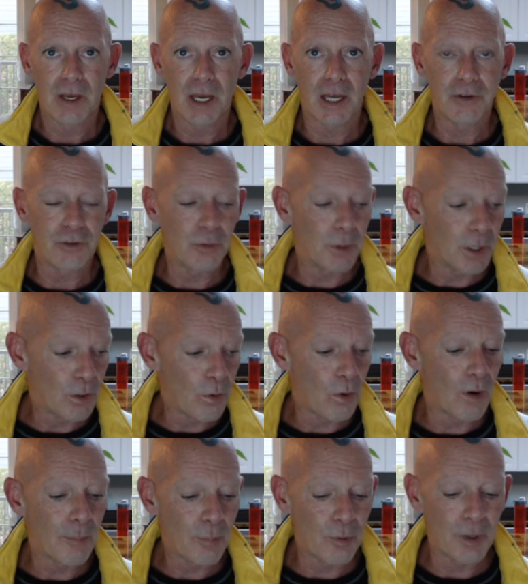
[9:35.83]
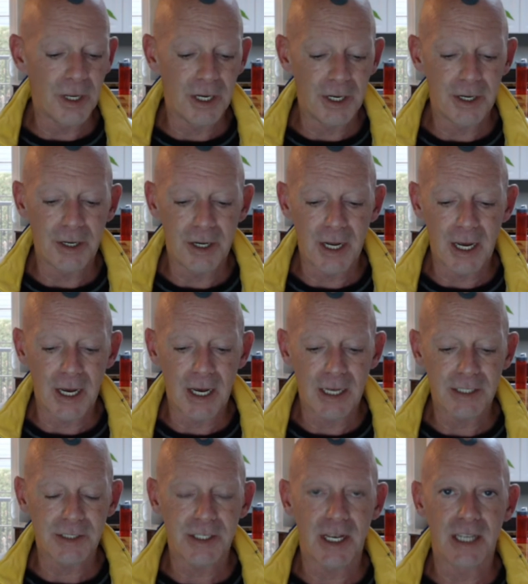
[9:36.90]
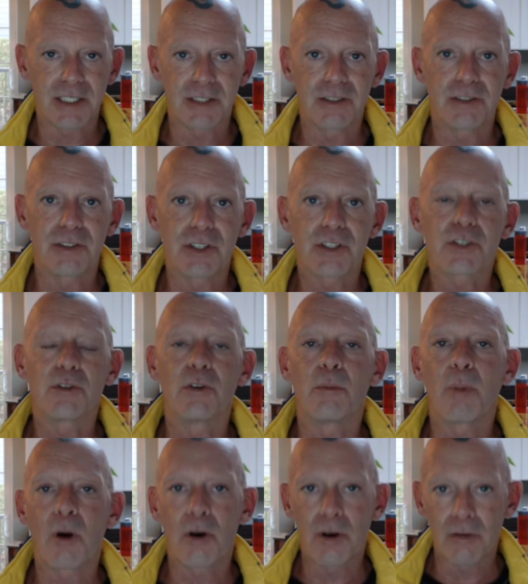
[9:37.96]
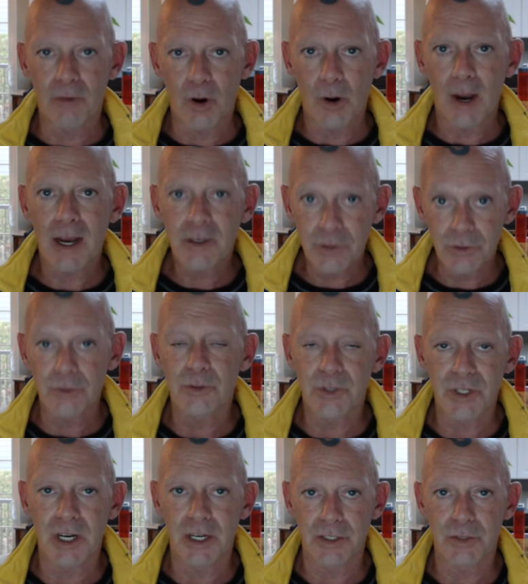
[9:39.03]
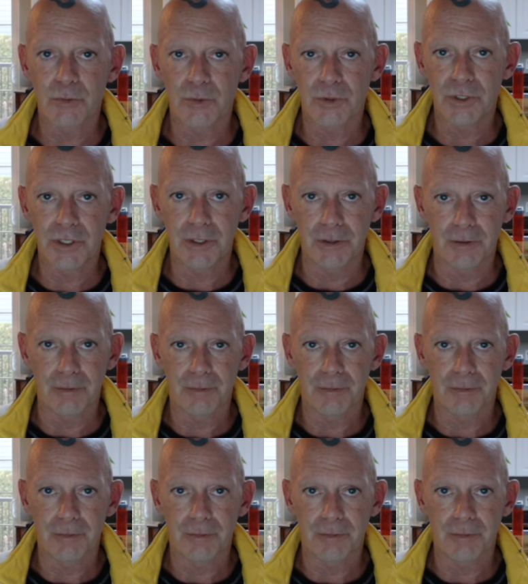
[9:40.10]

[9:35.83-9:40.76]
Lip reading: and to incorporate it as an additional part of our exercise routine.